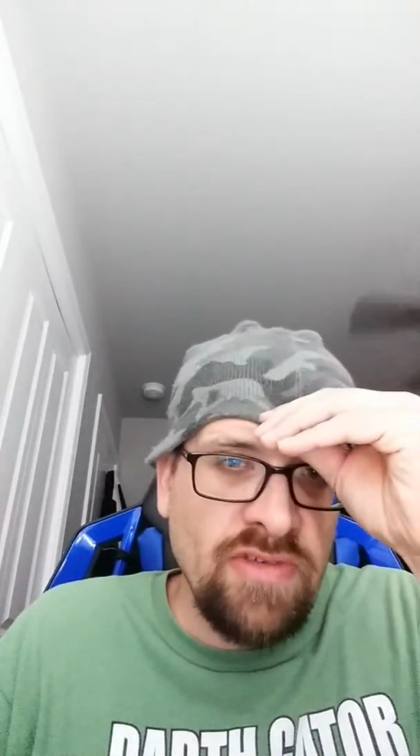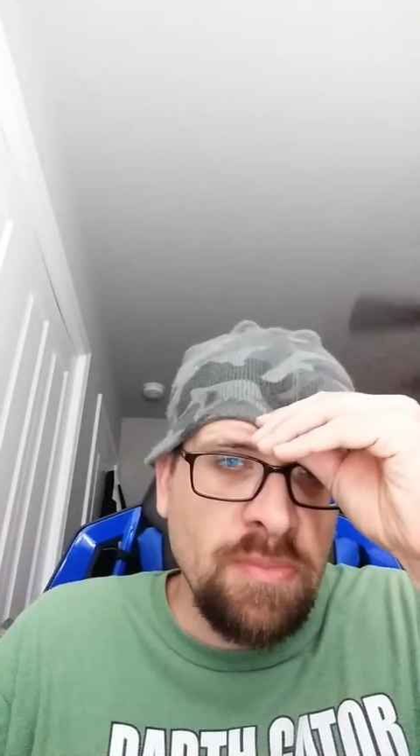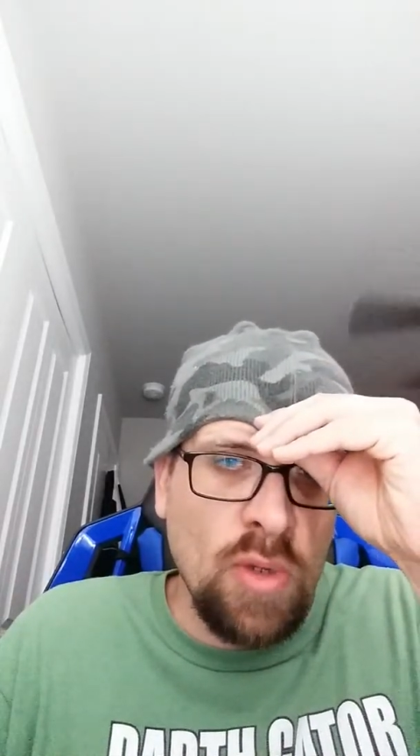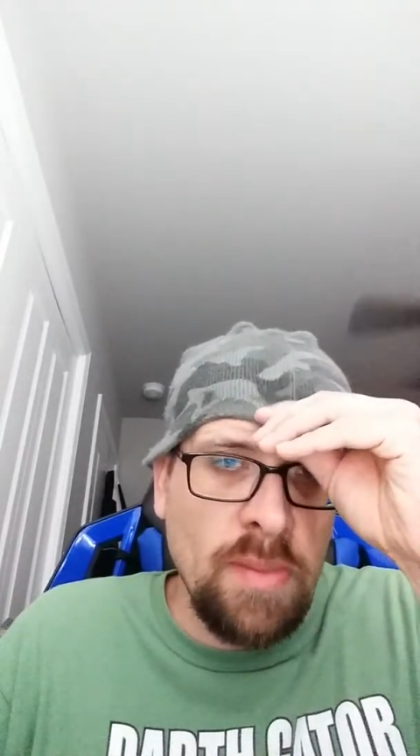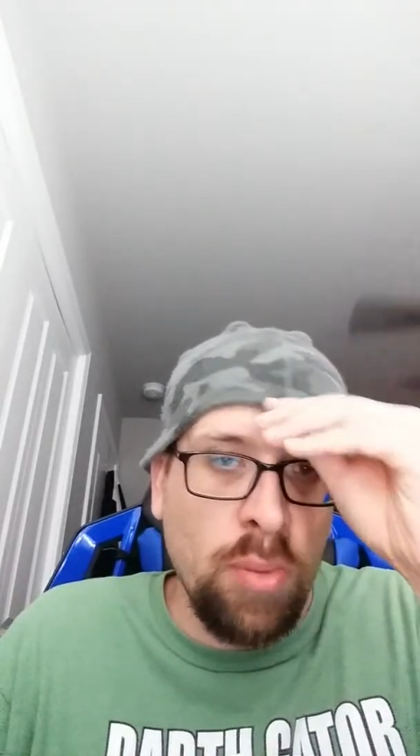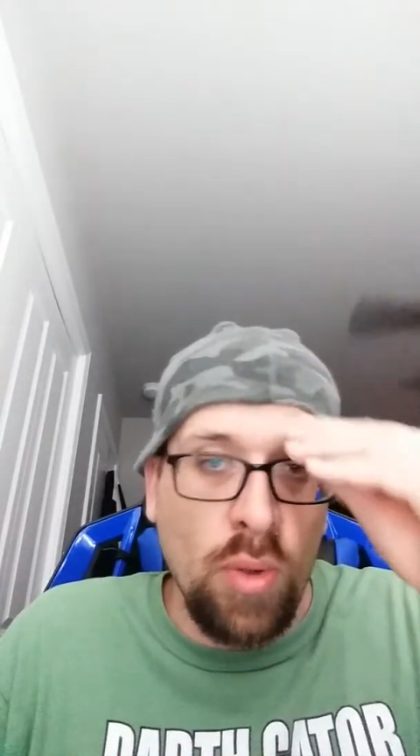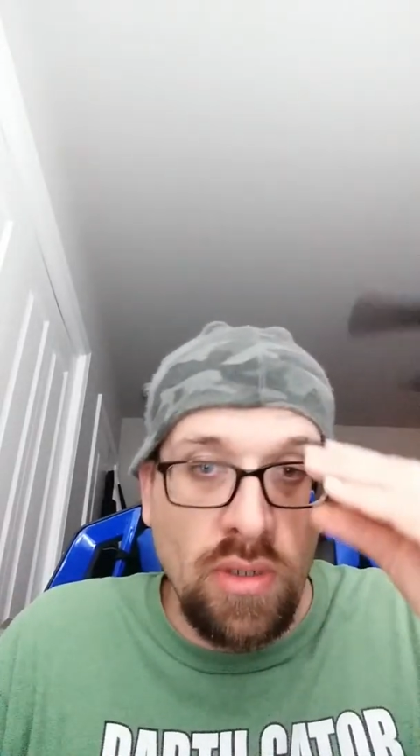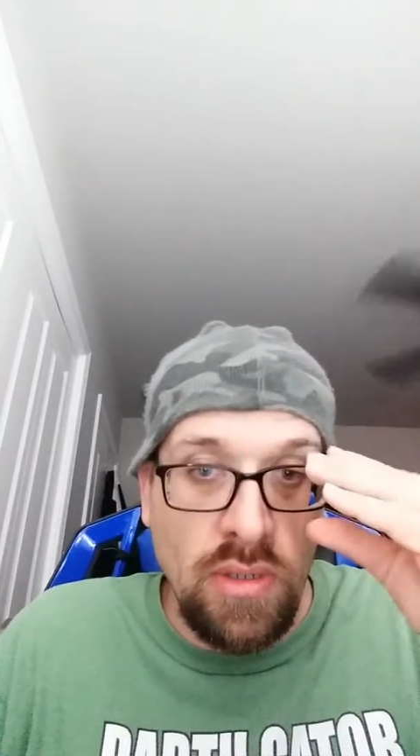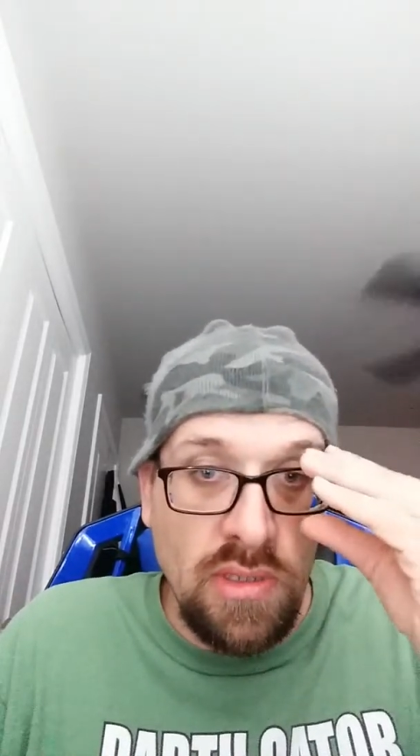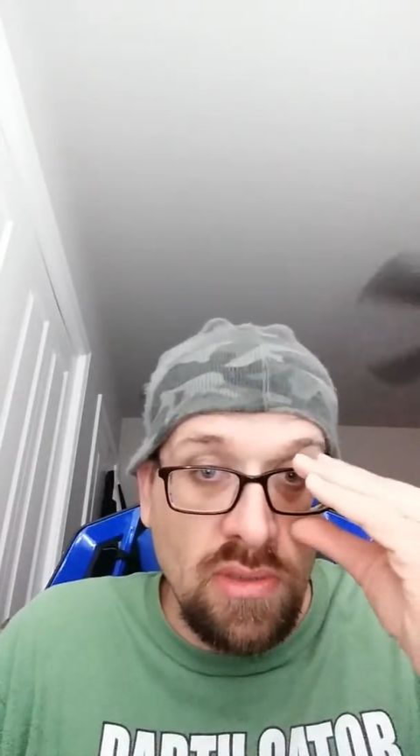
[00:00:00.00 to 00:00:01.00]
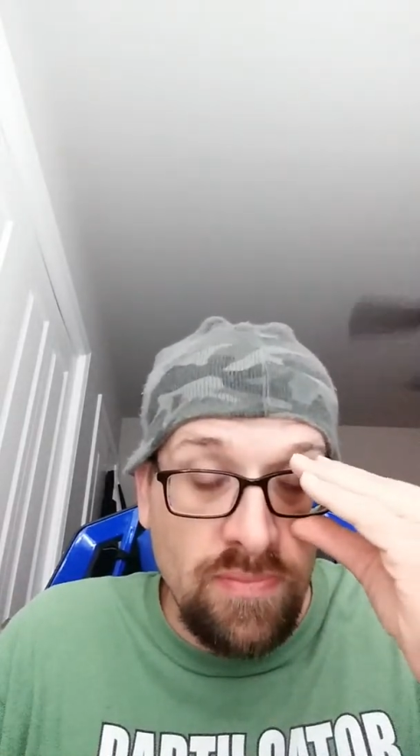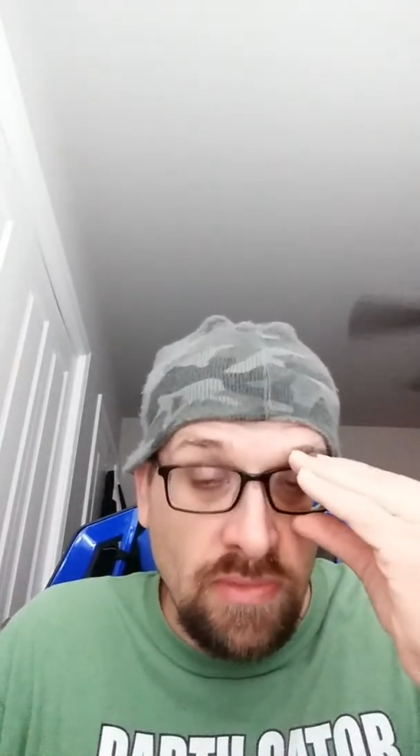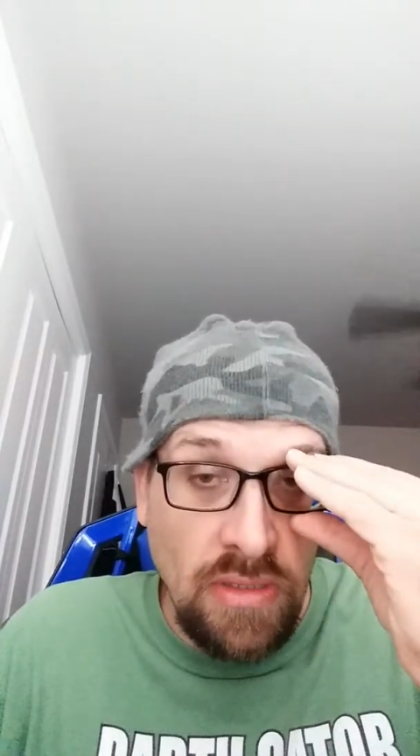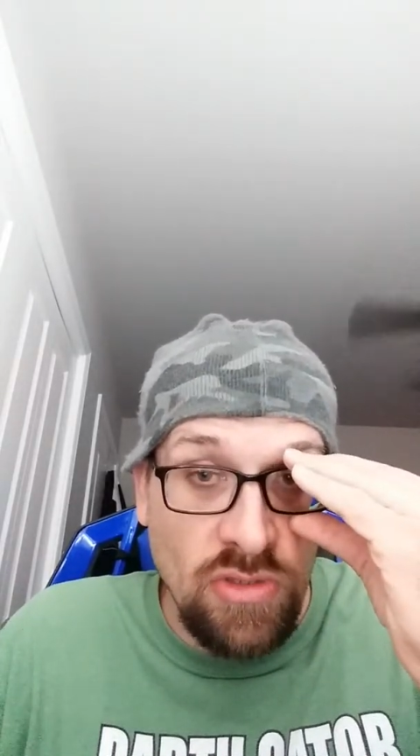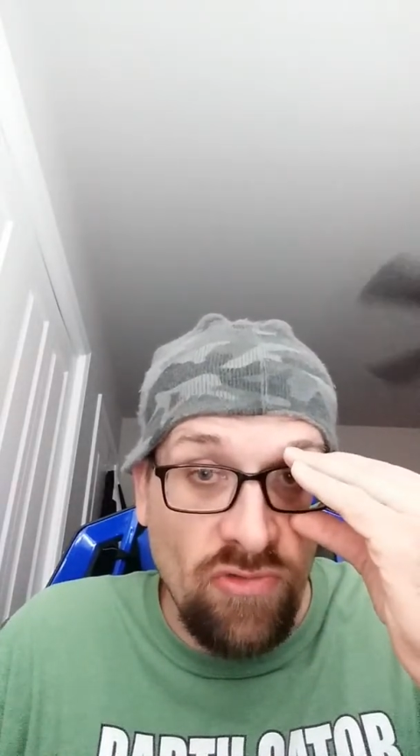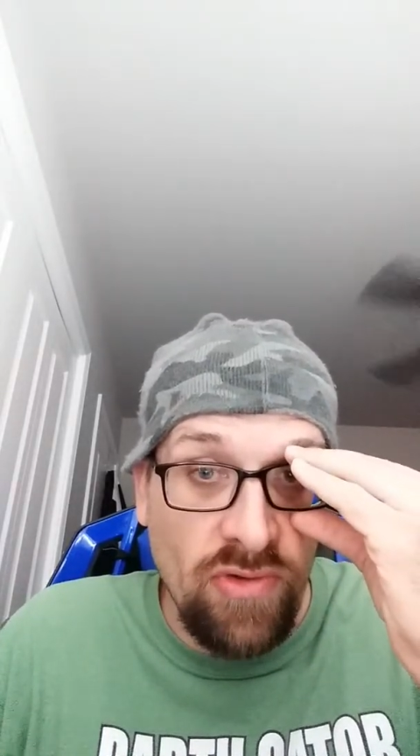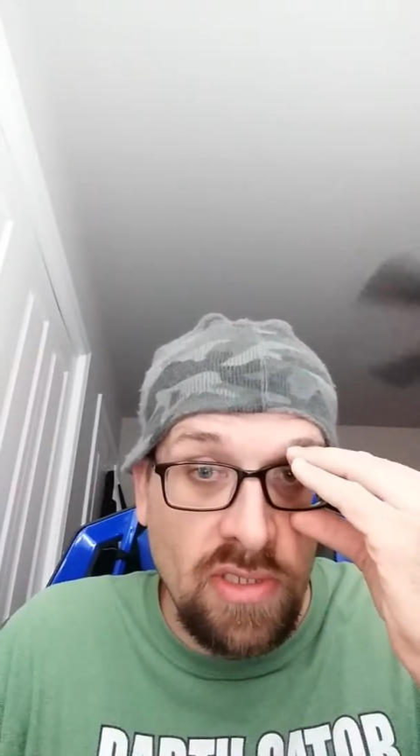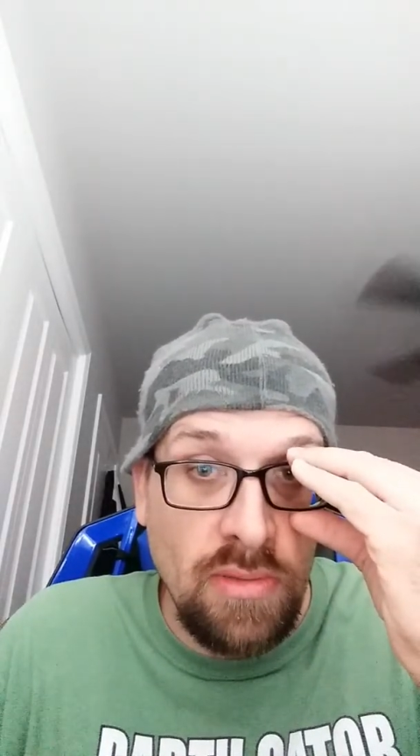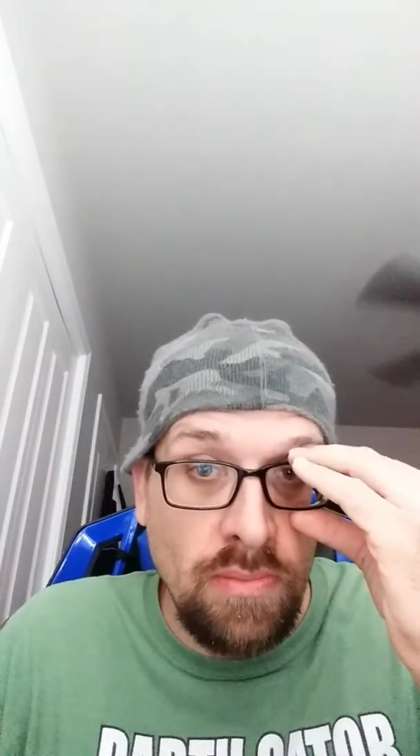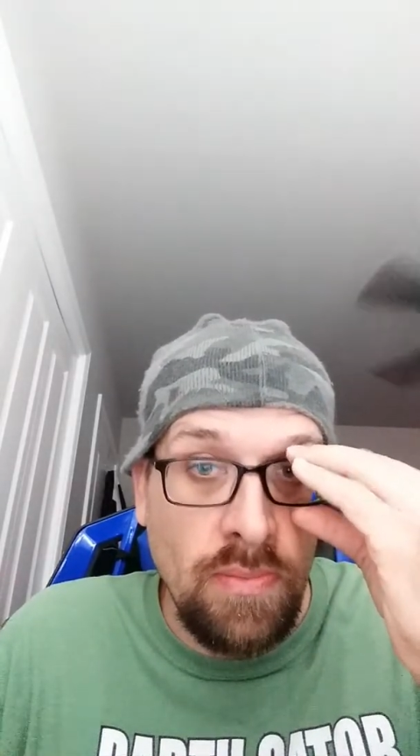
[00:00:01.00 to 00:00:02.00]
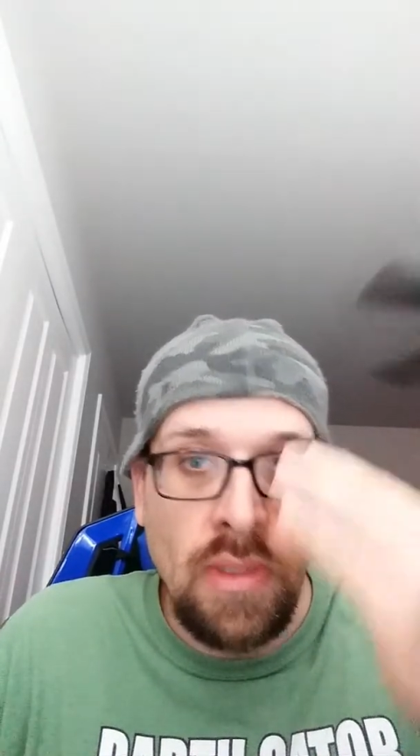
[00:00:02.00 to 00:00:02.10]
is more important, you know, than your freaking.